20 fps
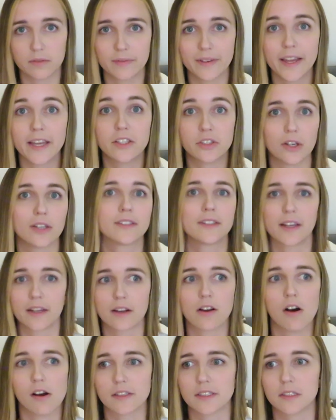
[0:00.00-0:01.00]
it
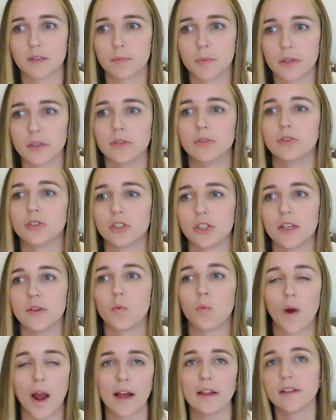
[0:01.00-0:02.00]
causes
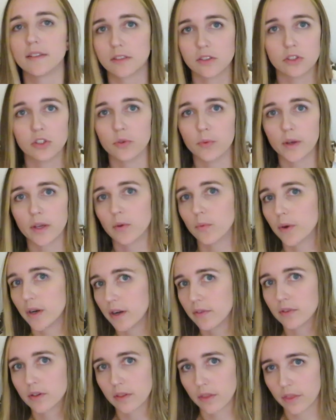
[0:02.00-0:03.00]
pollution while it's doing
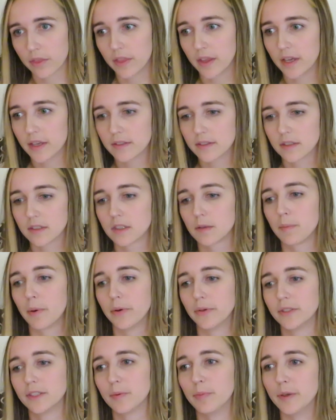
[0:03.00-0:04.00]
whatever the thing is it's
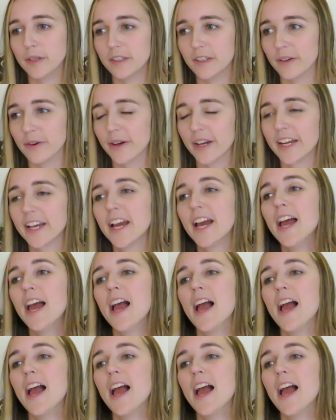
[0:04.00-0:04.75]
supposed to be doing.